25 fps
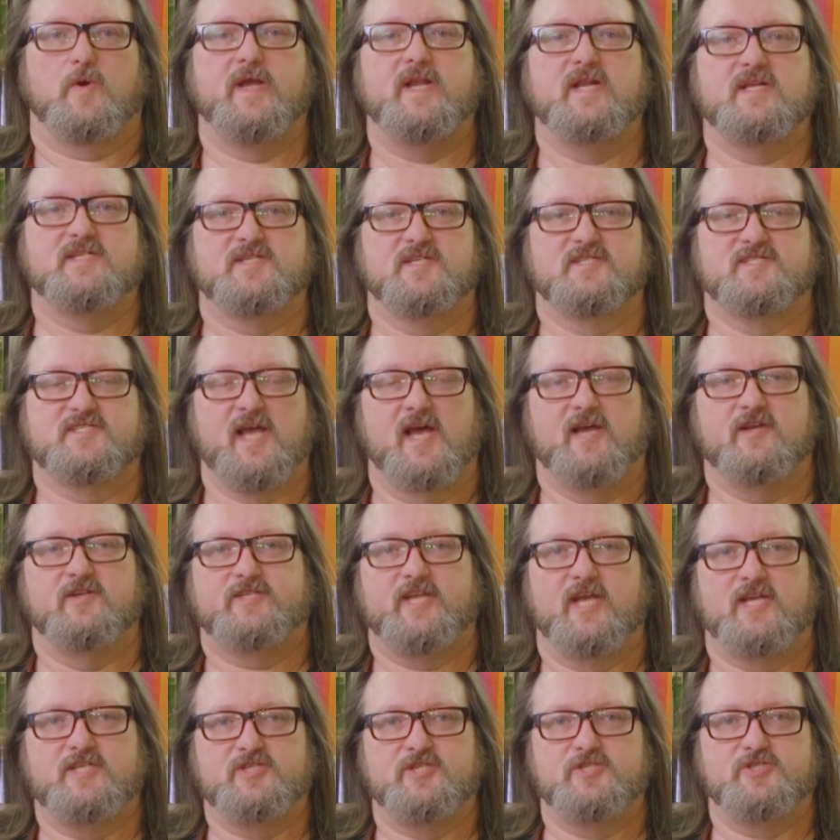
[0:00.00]
Greetings and
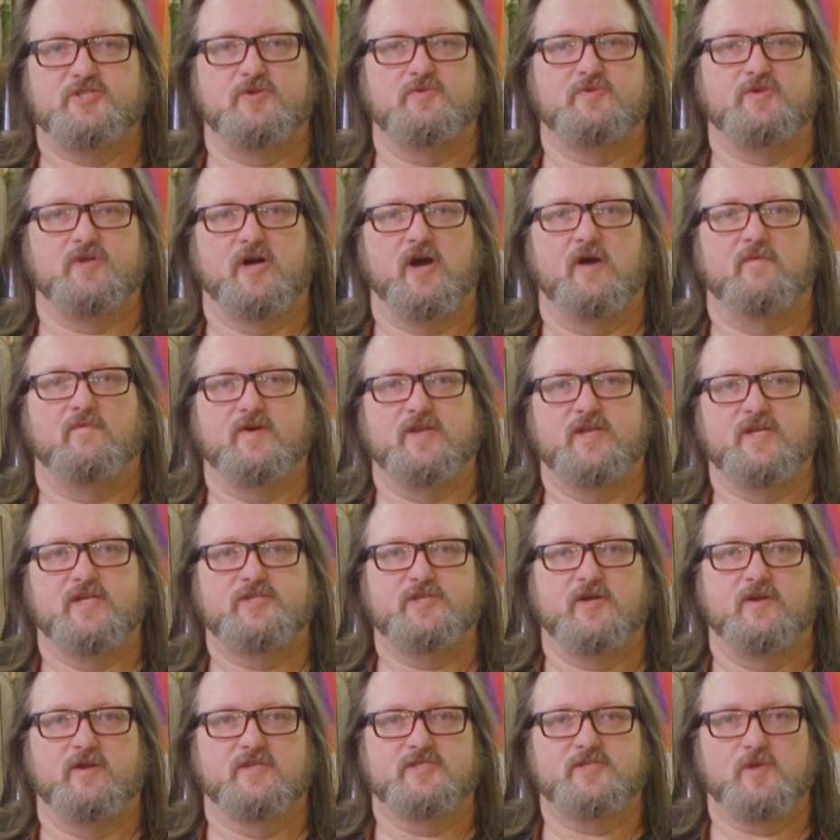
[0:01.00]
salutations, huge and lovely
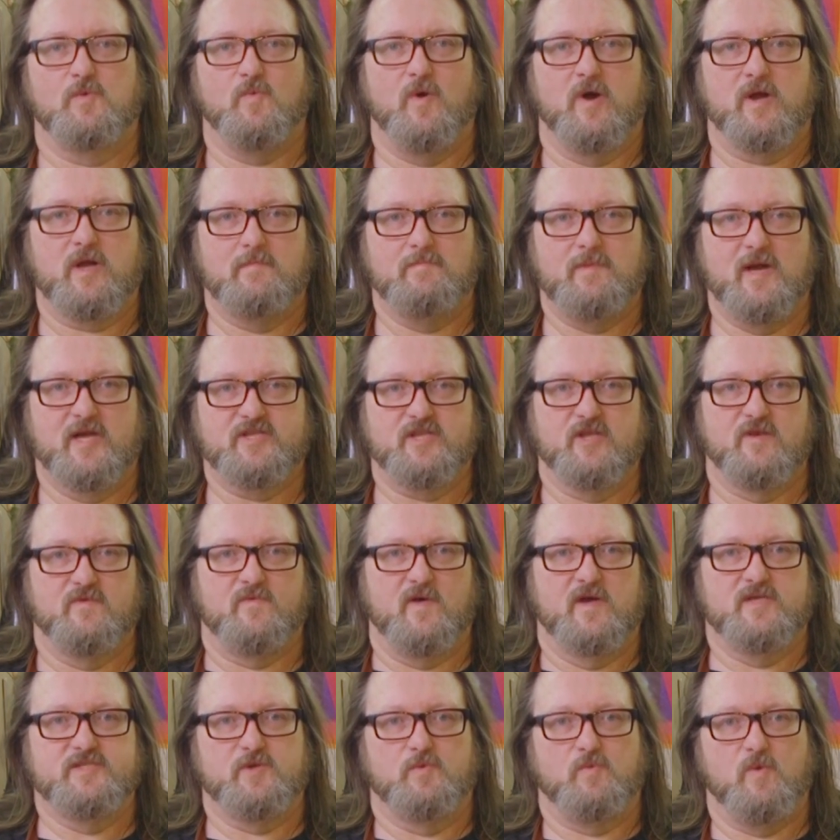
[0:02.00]
degenerates, and welcome back to the
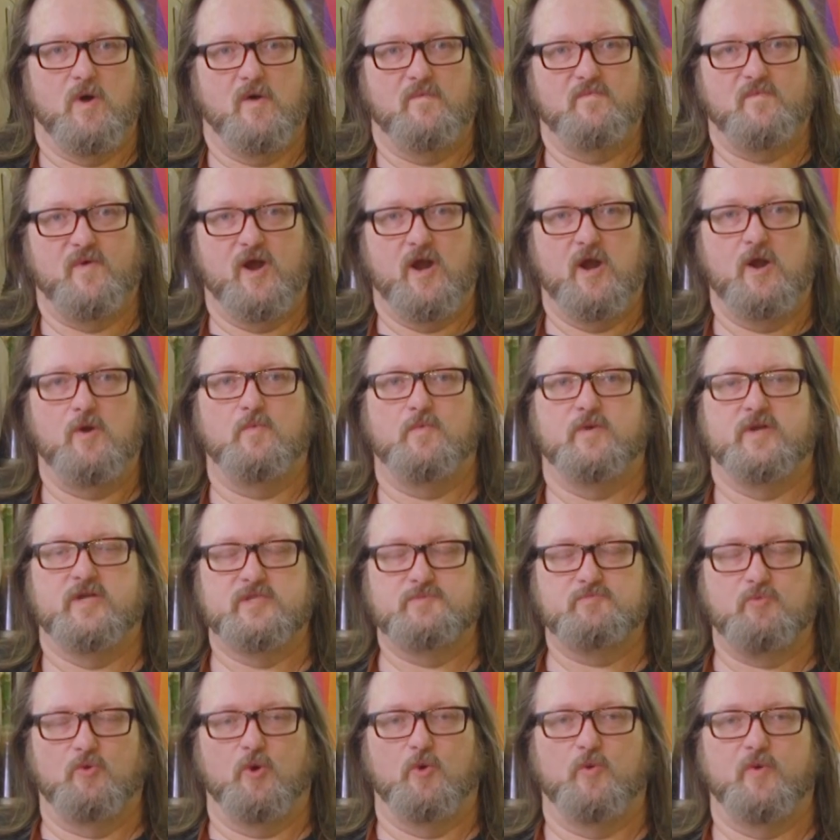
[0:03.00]
Fuzzy Wallflower. We
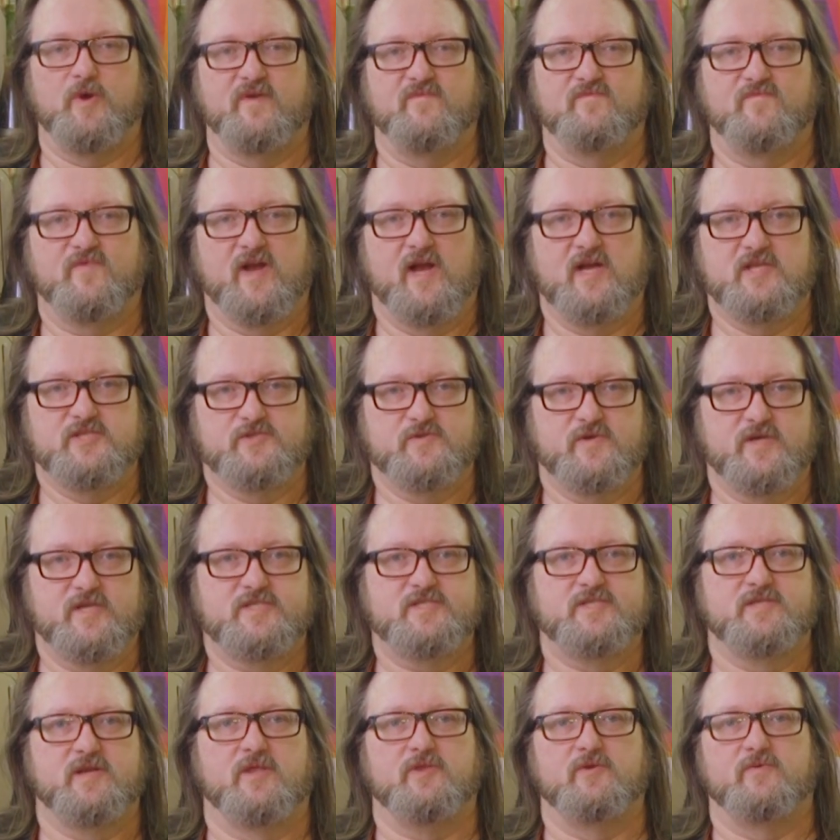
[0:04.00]
explore weird and forgotten
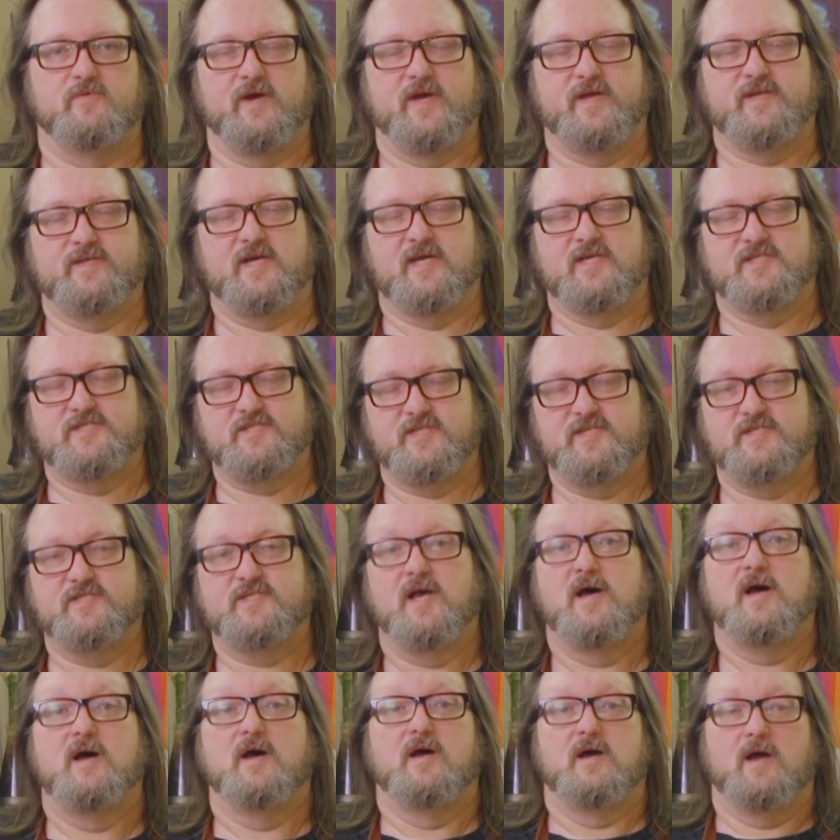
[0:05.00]
drinks and other late niceties.
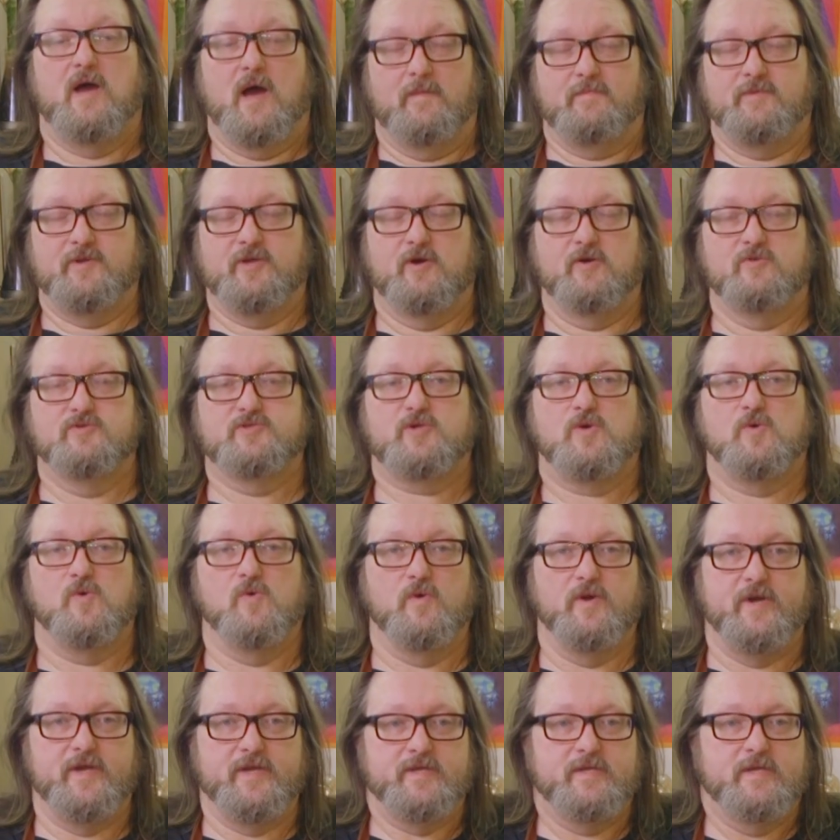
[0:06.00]
I'm your host,
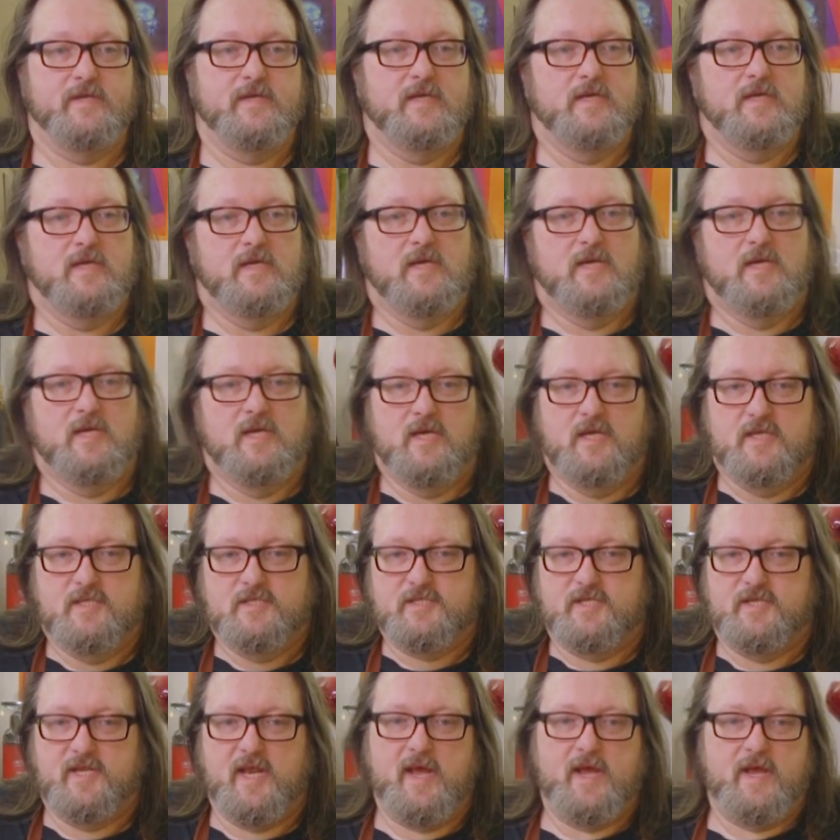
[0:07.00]
Corey.
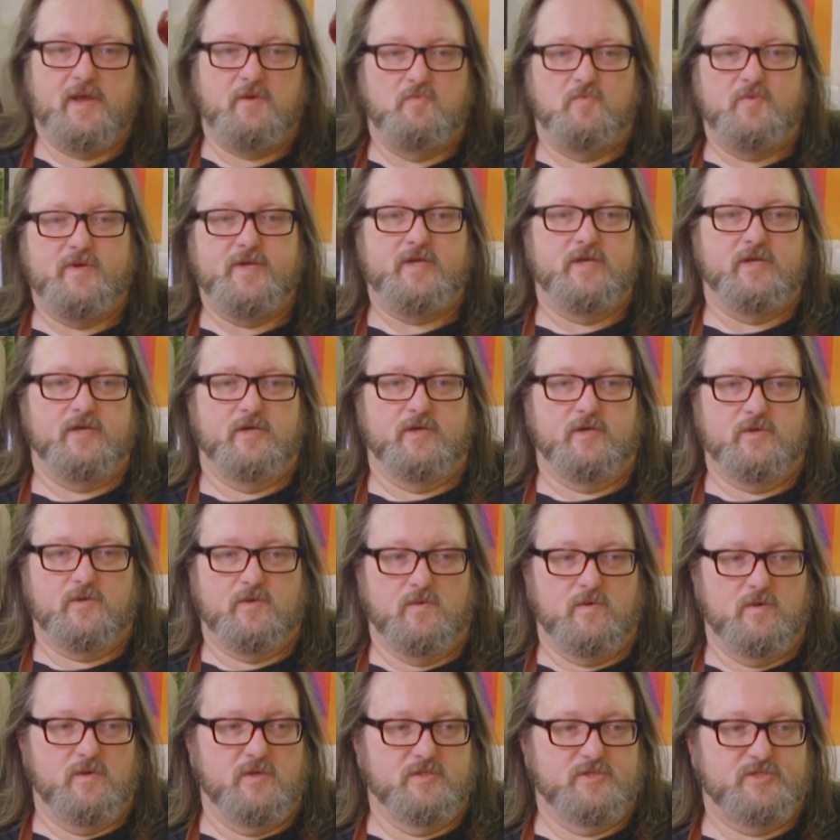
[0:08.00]
Today we are
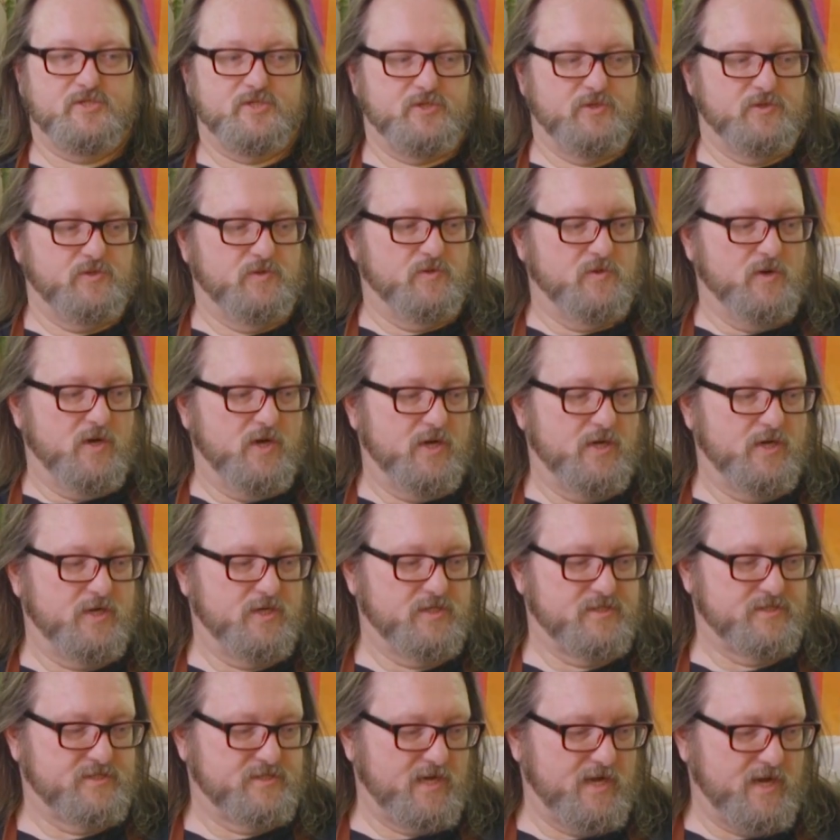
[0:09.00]
going to
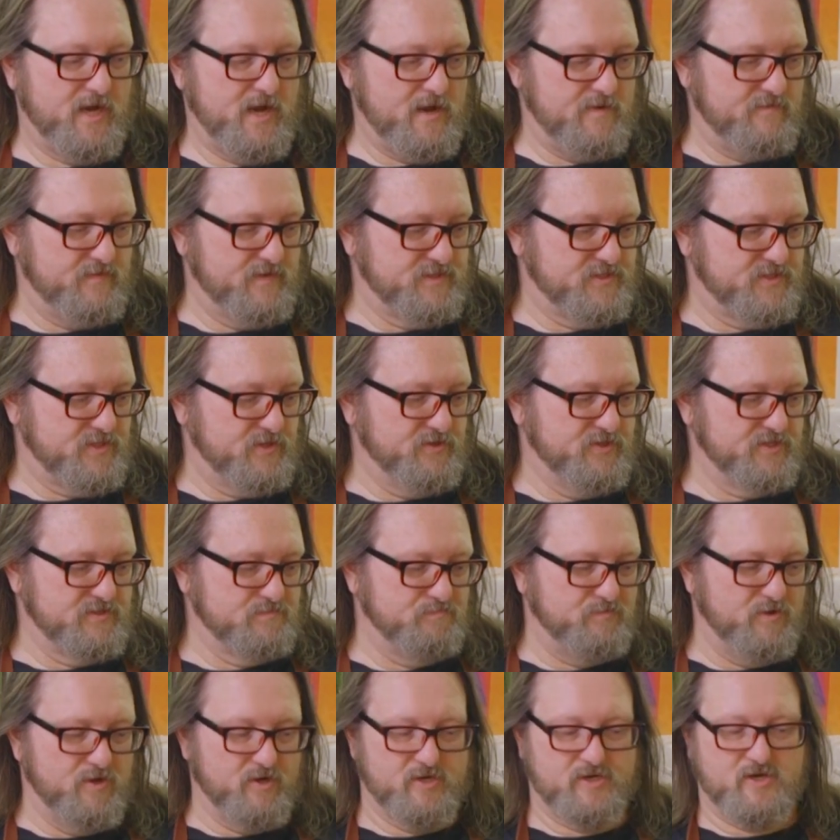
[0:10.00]
dive into this
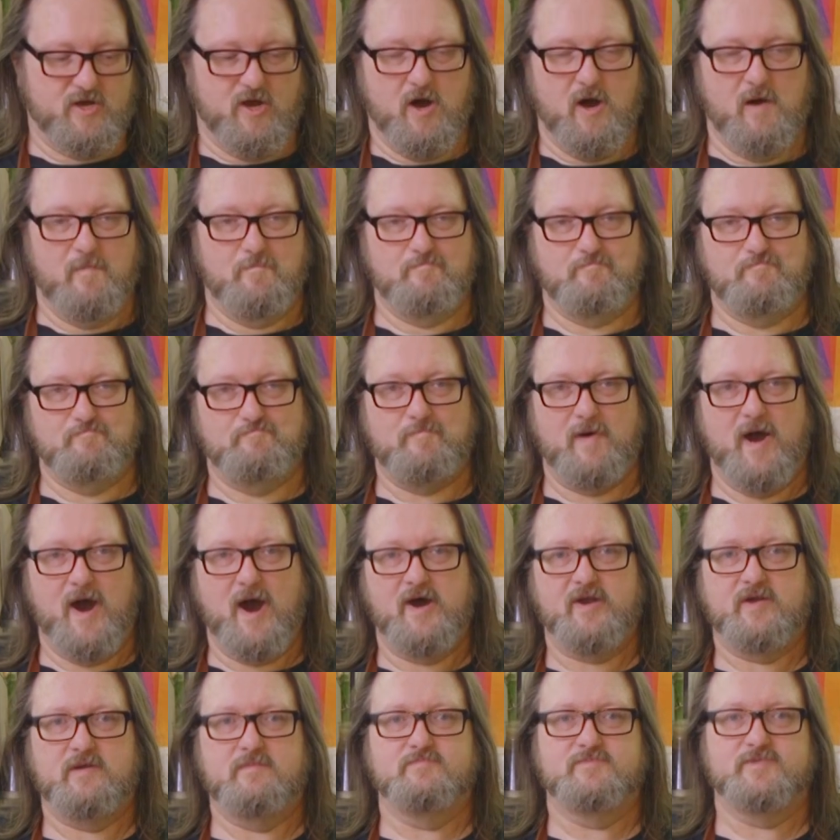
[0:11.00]
book called
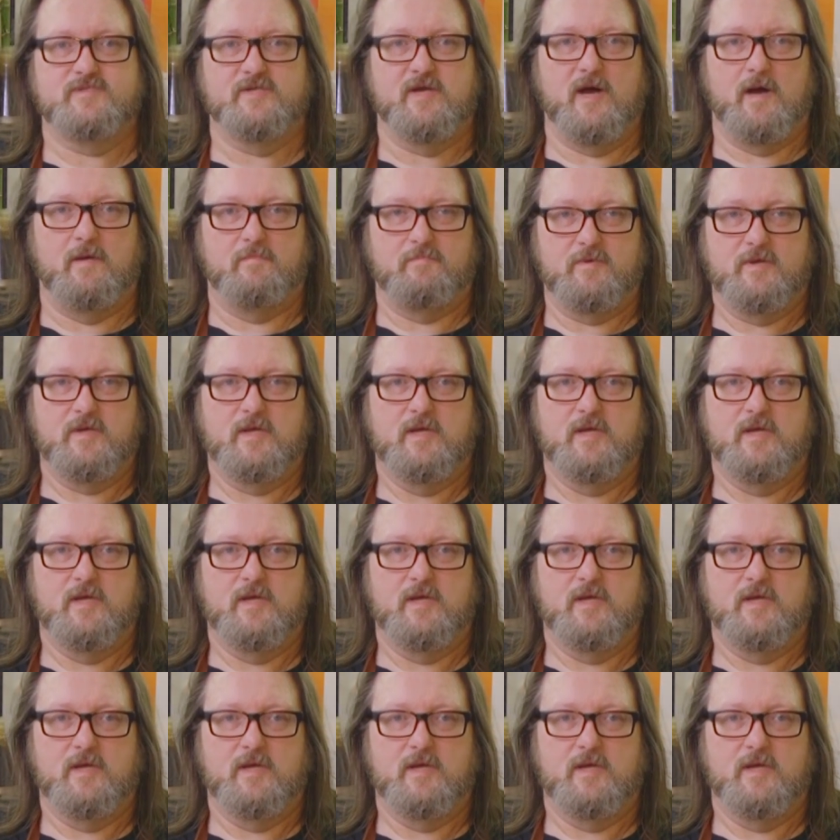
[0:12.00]
Bottoms Up.